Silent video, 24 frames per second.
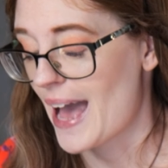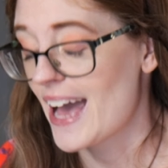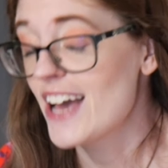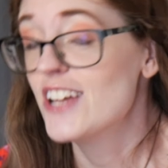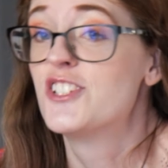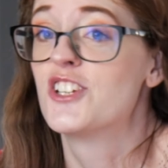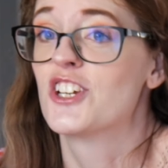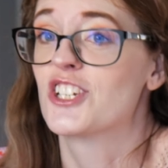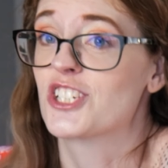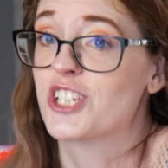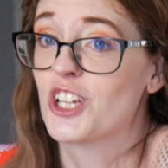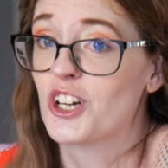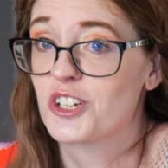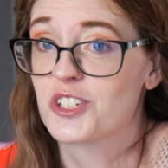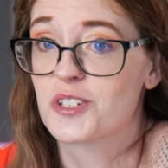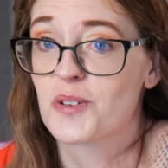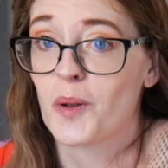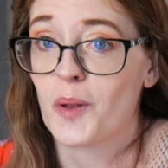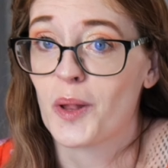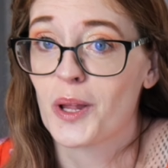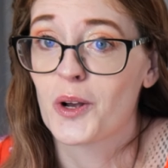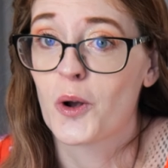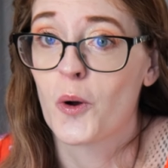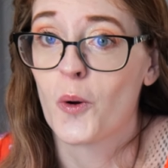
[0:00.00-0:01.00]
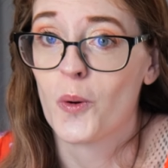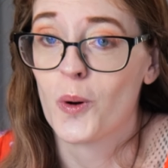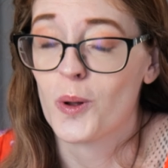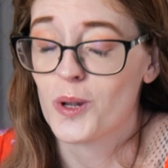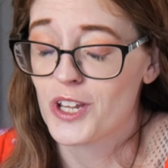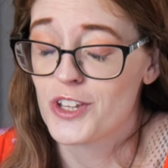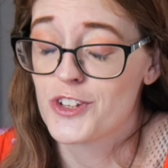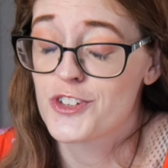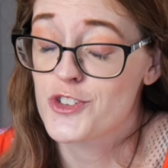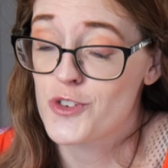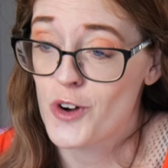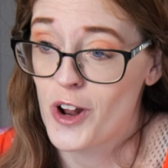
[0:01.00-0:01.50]
It just looks really cool
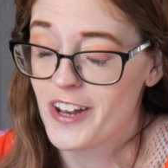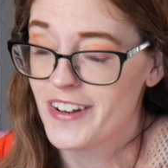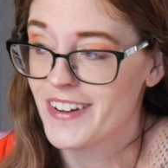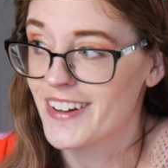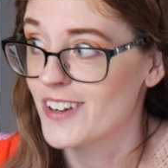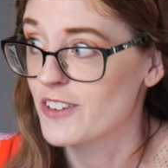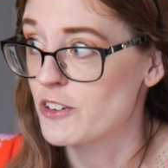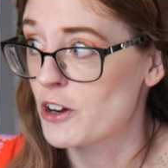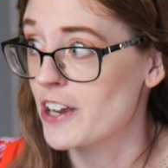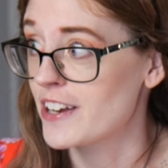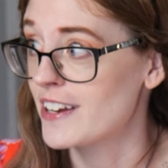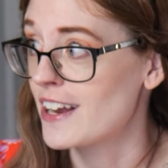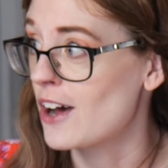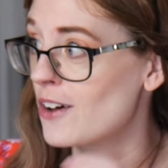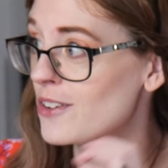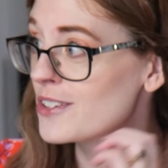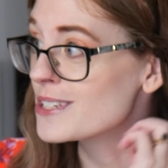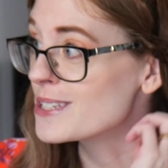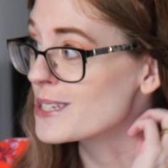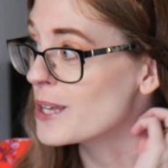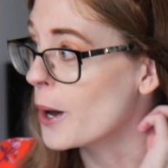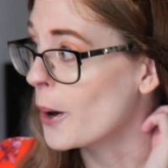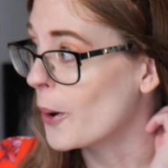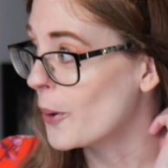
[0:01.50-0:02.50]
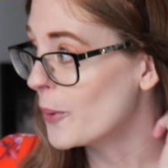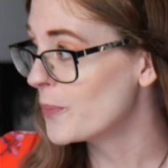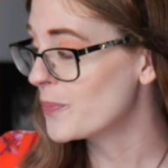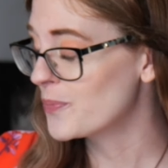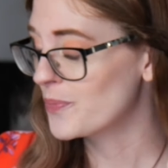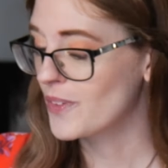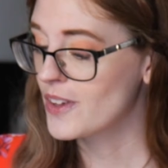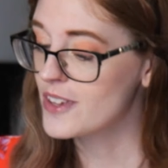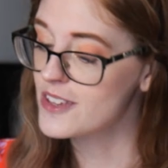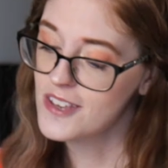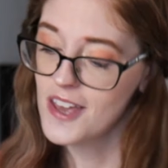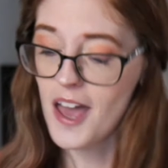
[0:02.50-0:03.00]
and it's trending right now, so
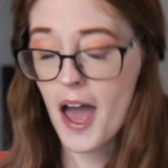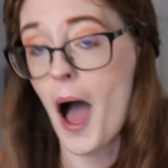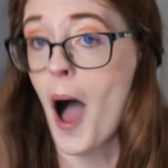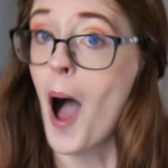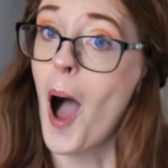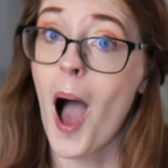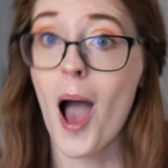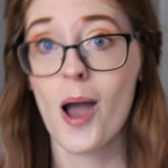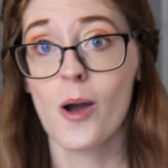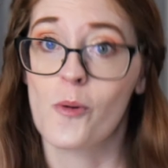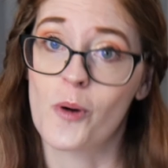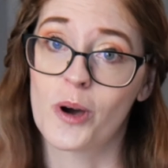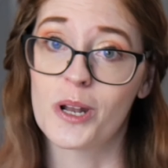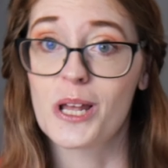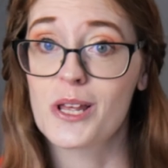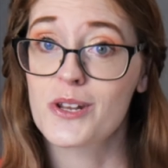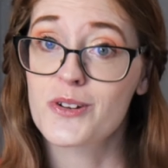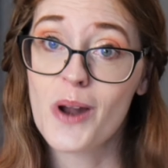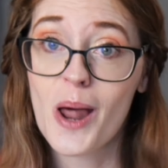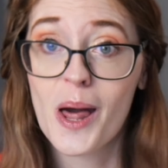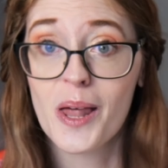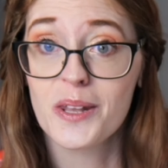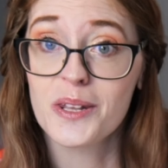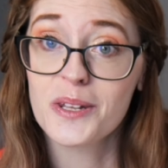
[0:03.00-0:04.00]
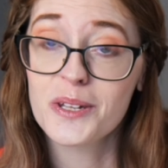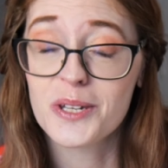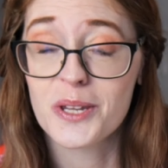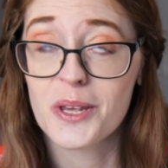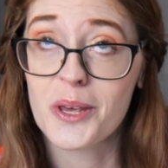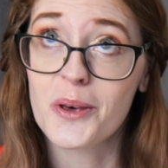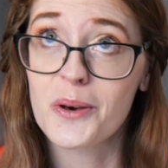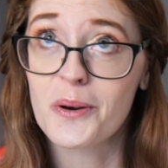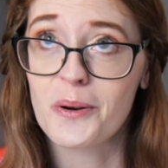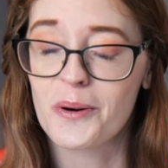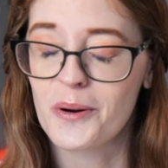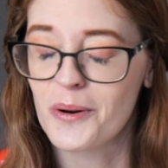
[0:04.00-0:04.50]
I want to trend
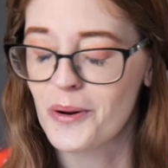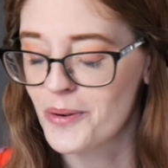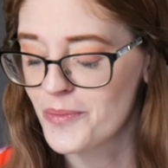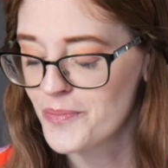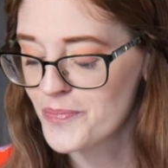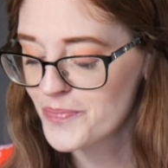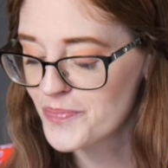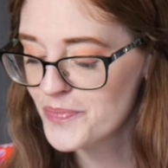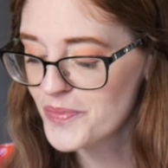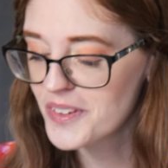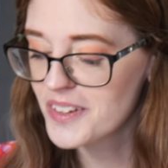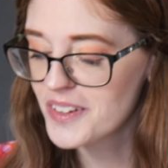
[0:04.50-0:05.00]
too.